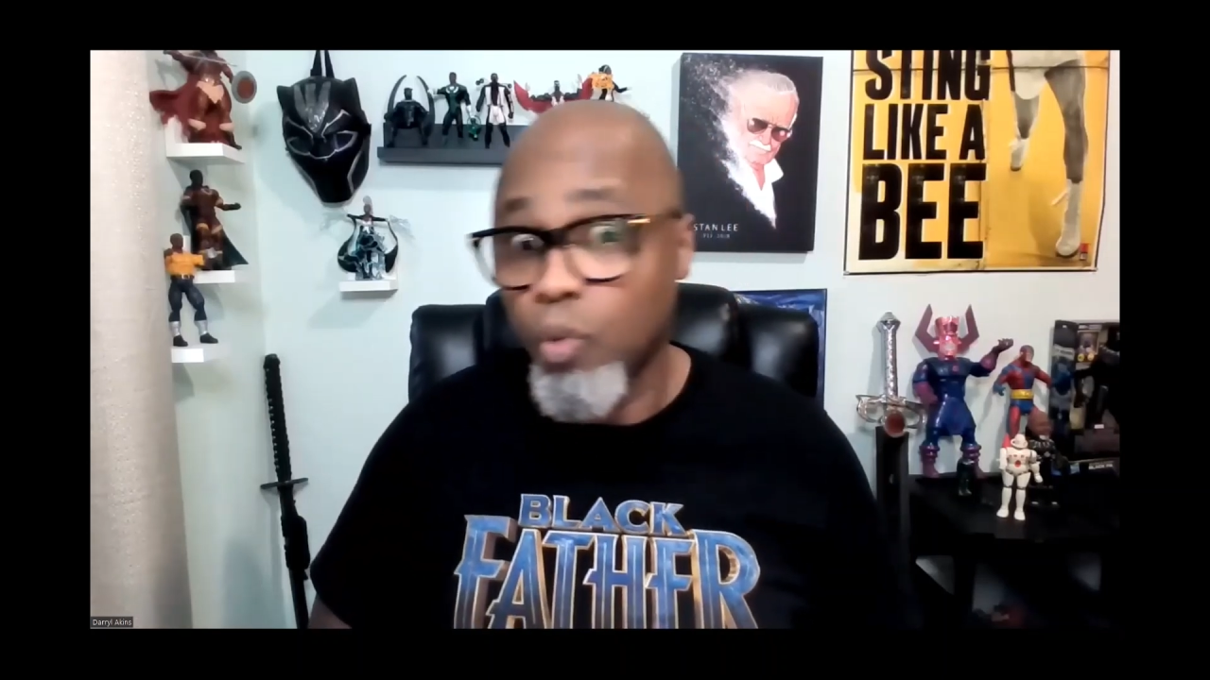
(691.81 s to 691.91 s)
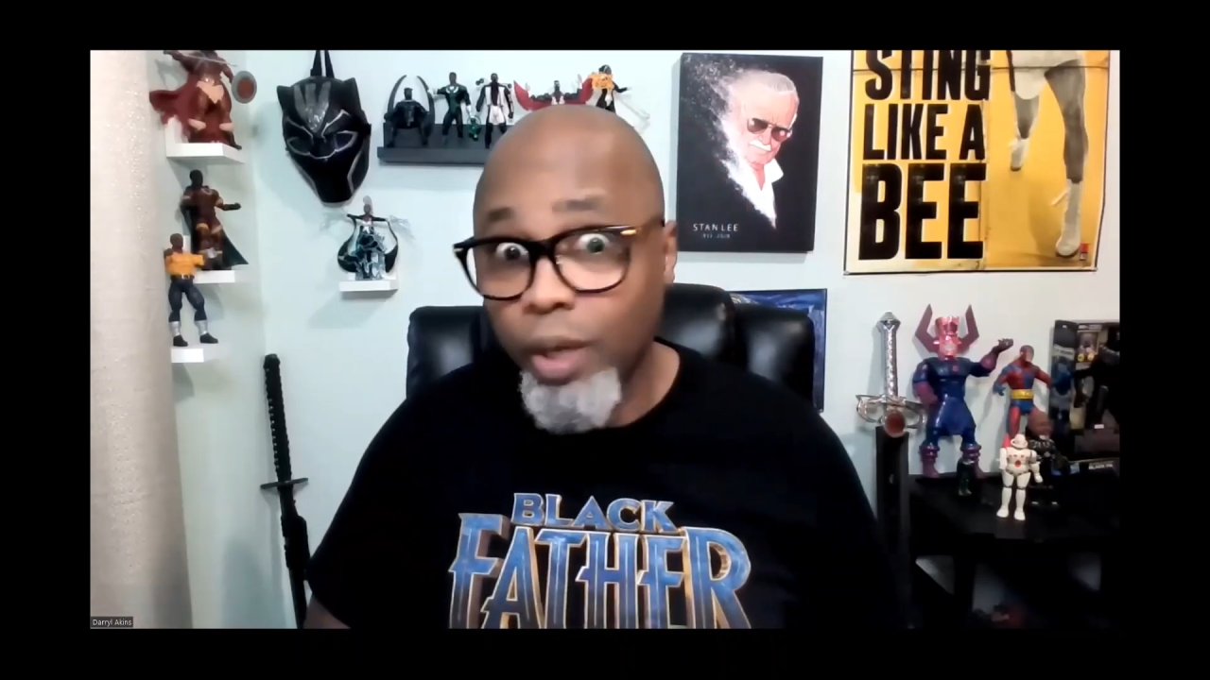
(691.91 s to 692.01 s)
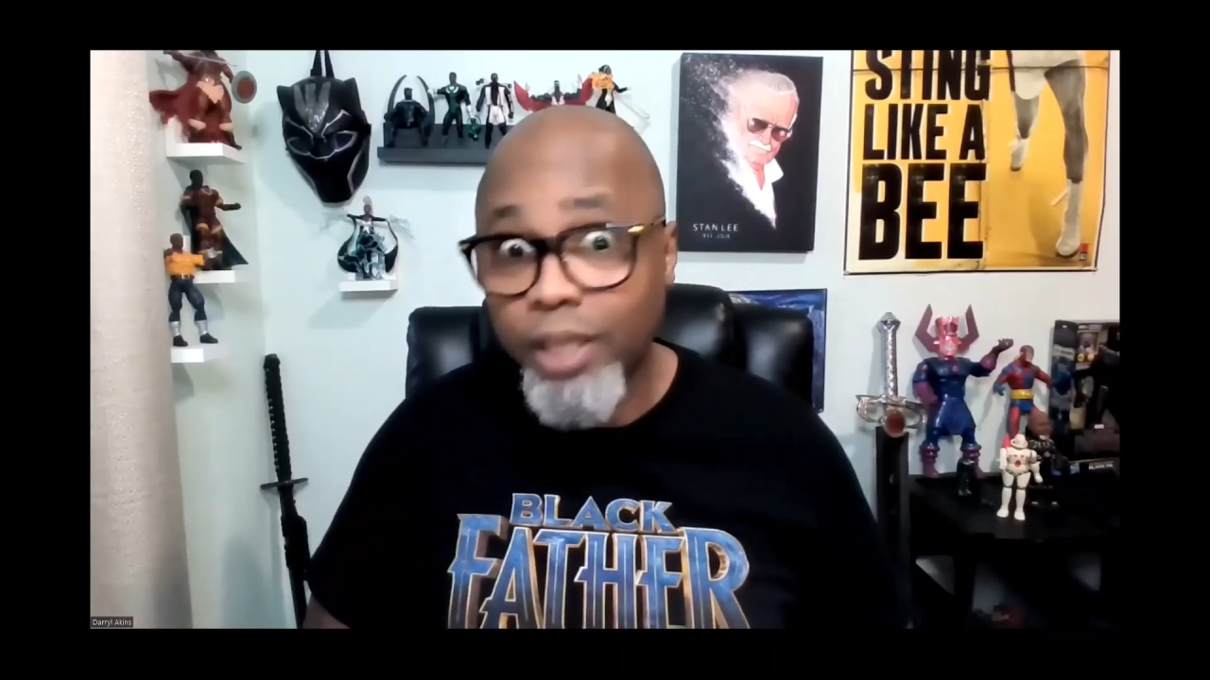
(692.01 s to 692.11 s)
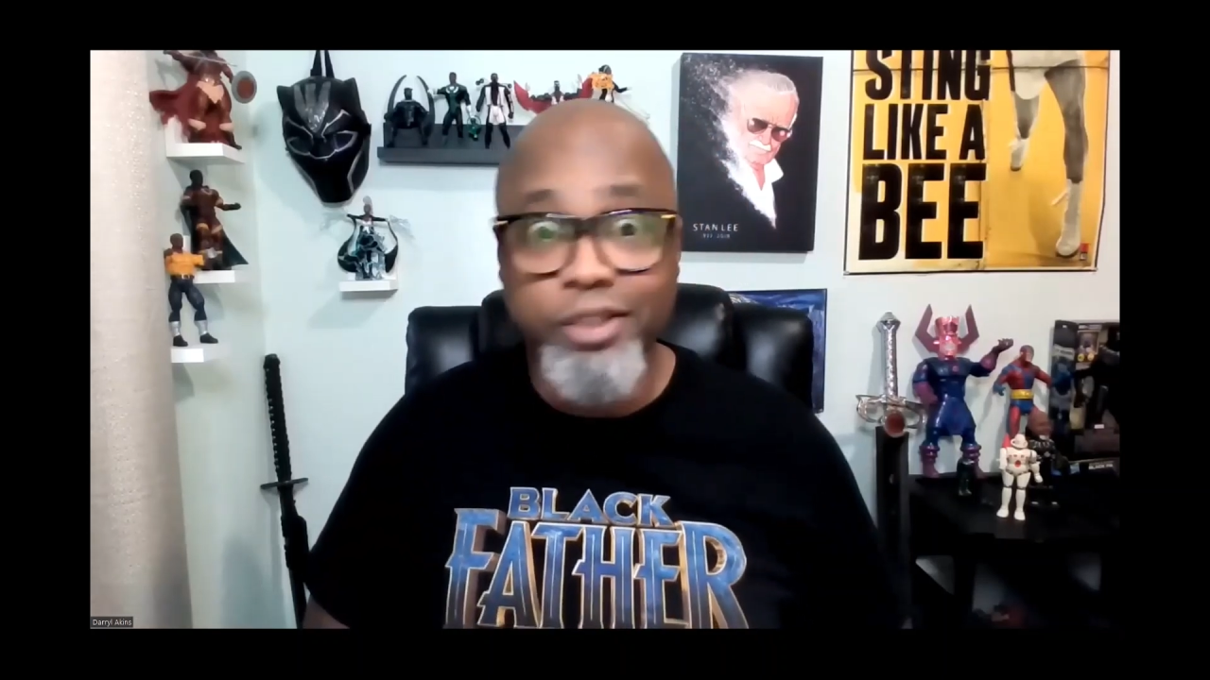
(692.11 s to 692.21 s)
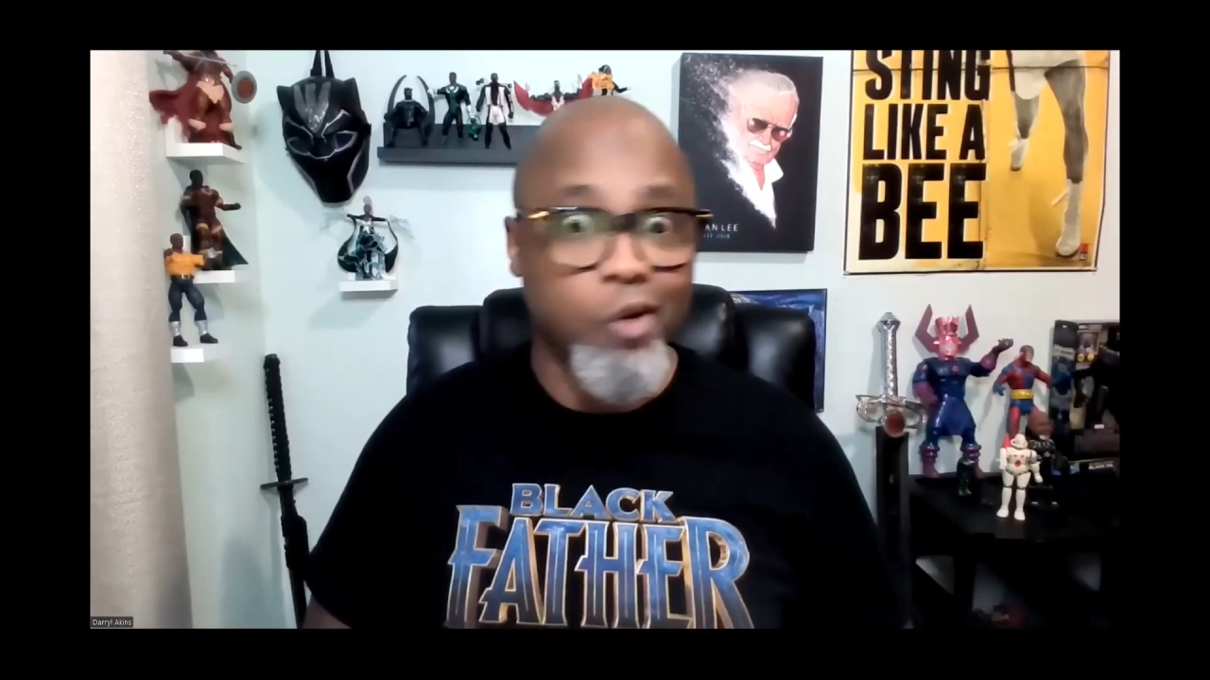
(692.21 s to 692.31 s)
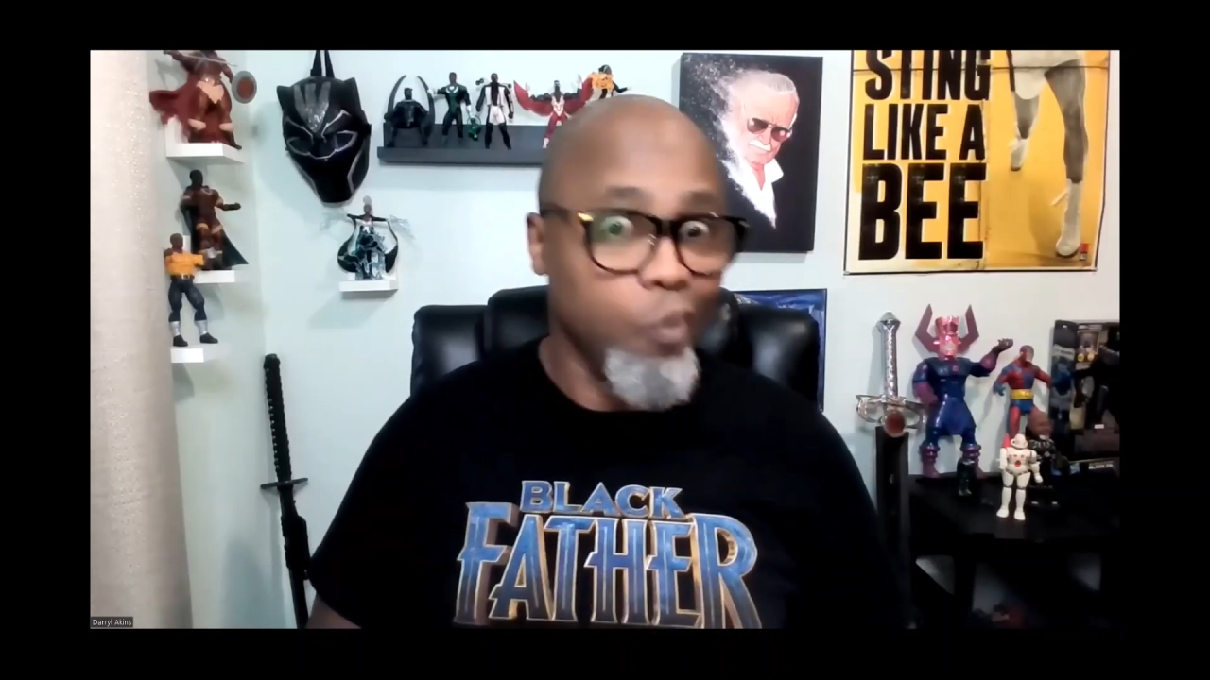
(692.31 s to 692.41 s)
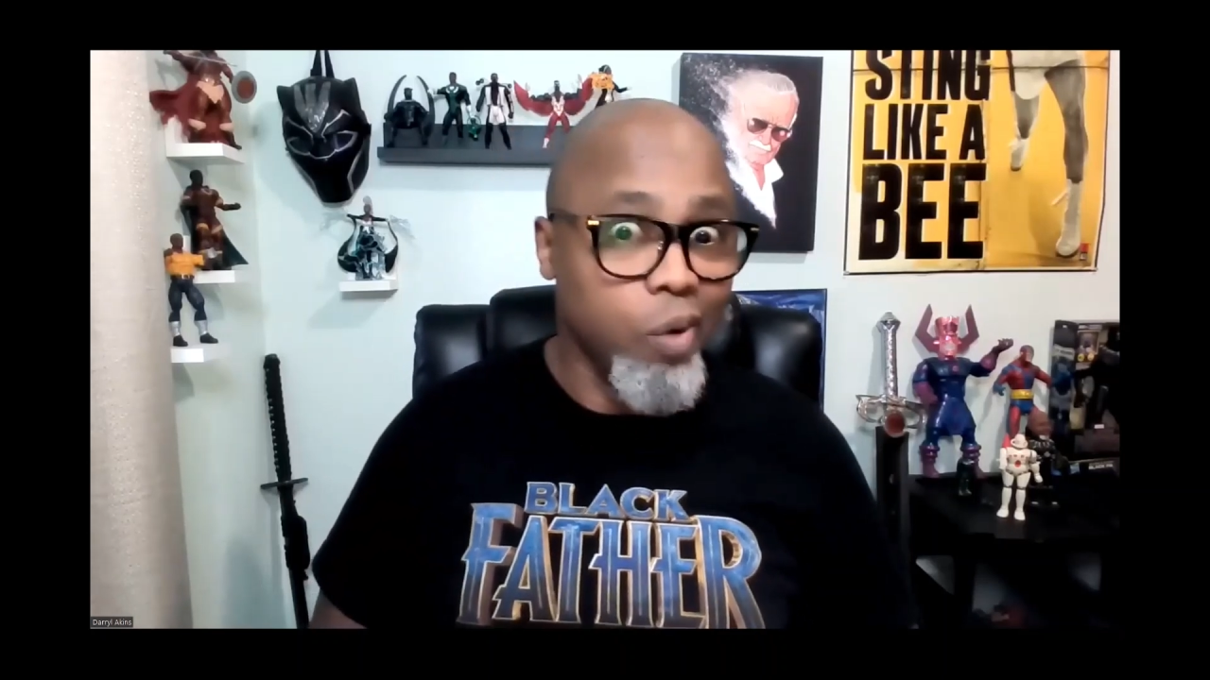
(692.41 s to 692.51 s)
which